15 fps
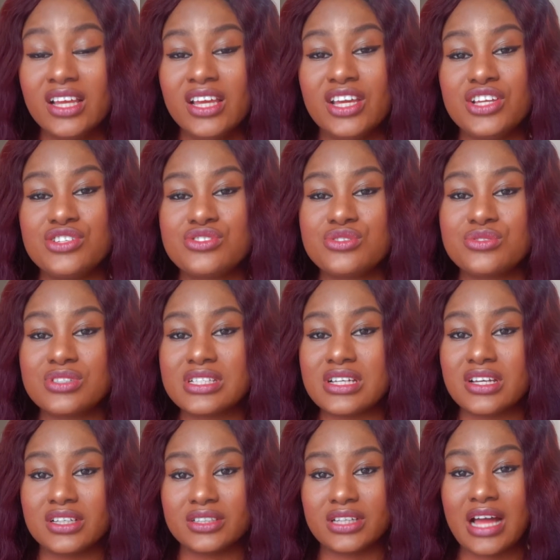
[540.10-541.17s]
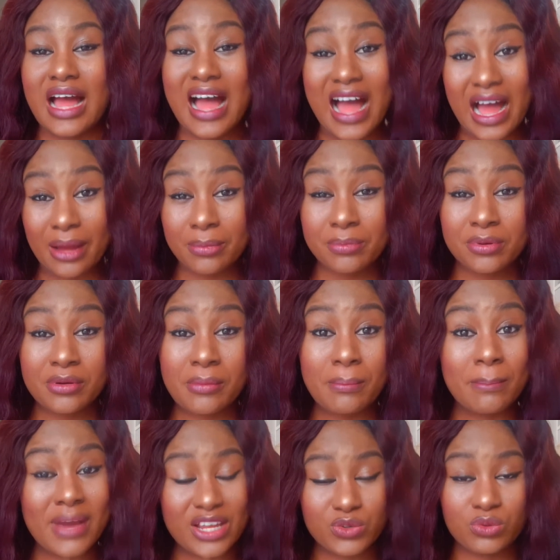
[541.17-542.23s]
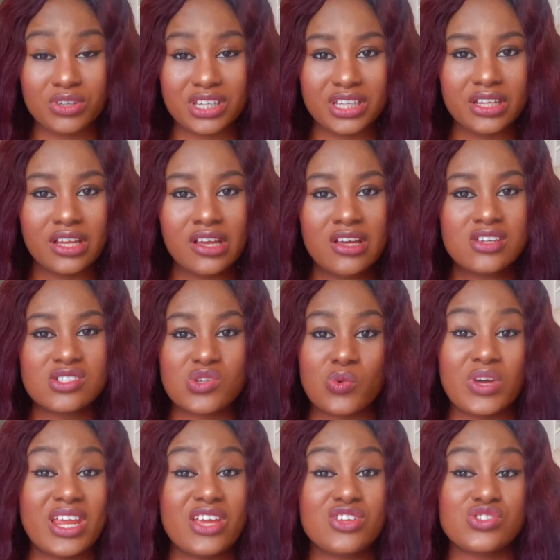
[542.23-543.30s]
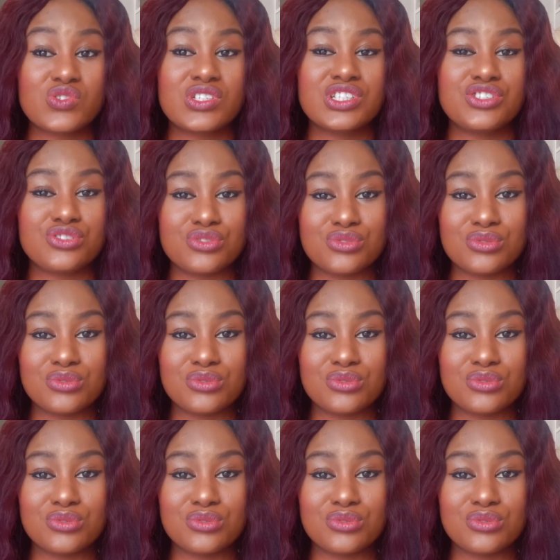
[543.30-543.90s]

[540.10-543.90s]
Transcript: into the app manually. So what I usually do